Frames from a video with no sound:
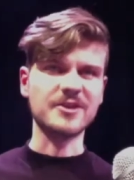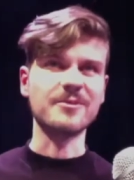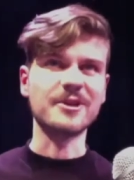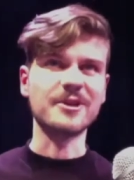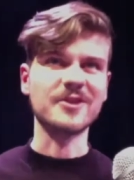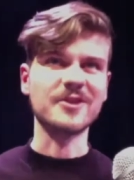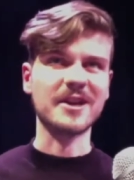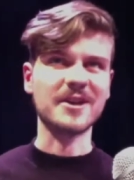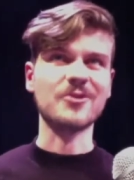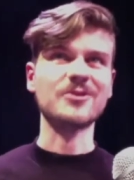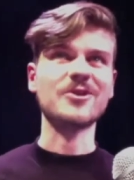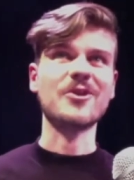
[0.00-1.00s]
because I can
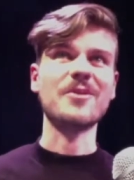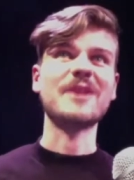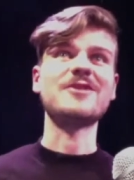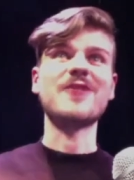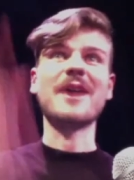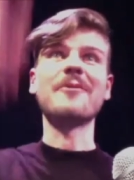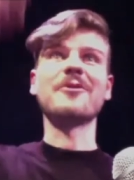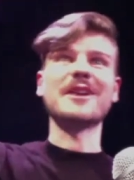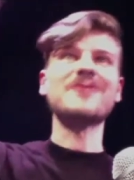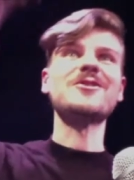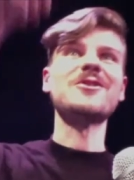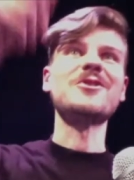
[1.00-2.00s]
also imagine, I'll
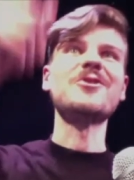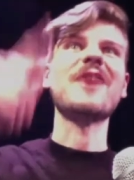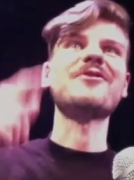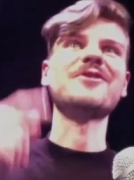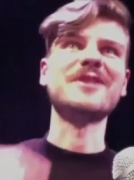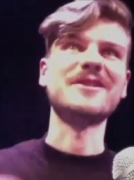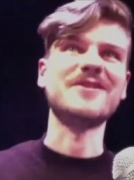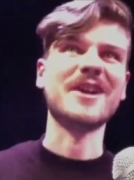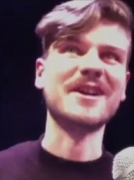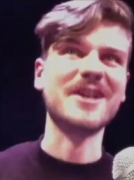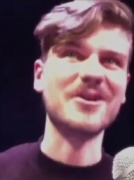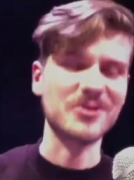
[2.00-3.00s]
get to you after this, I
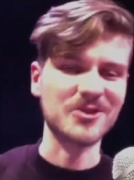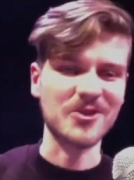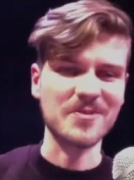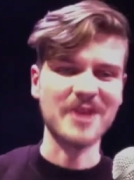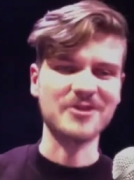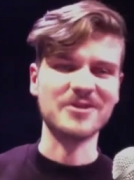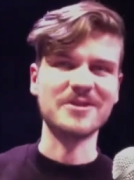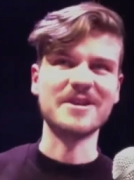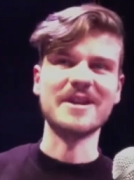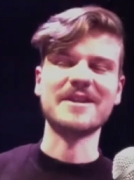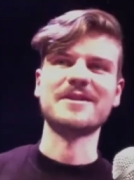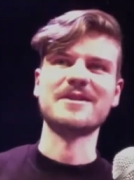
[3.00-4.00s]
can also imagine
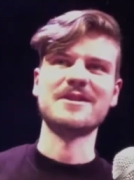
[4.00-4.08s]
that,